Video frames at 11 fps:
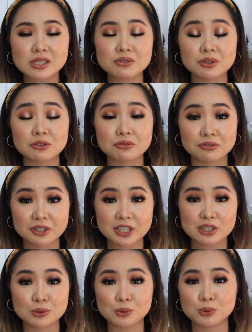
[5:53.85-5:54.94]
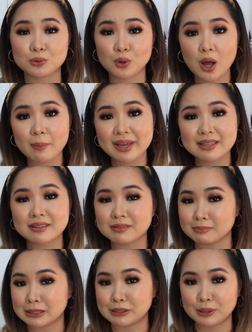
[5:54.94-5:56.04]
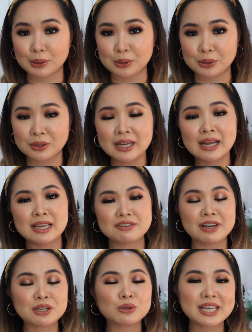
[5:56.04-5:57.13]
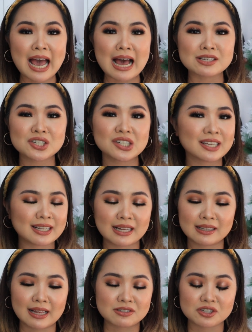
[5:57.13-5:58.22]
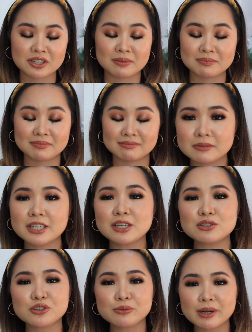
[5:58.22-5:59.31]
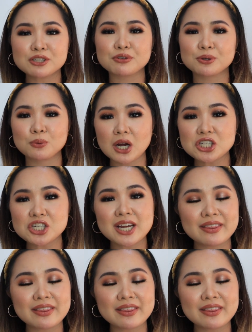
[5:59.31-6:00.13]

feel free to comment below. If I know the answer, then I'll answer them. Thank you so much for watching,